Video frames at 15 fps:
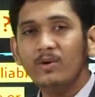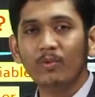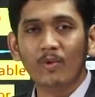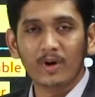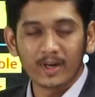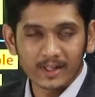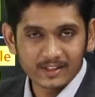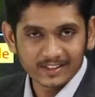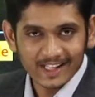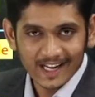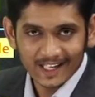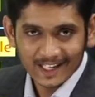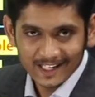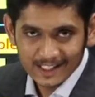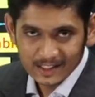you what
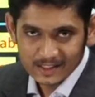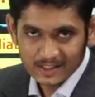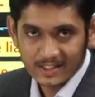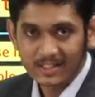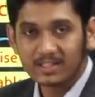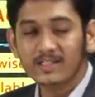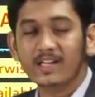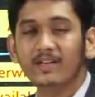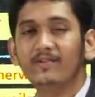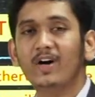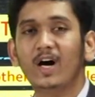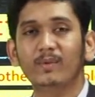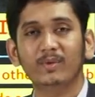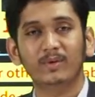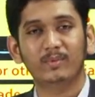exactly is this safe
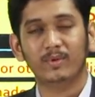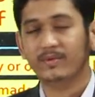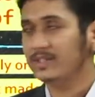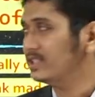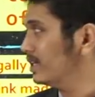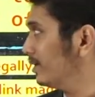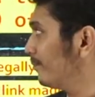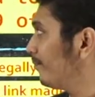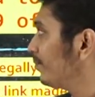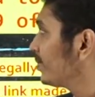harbor provision.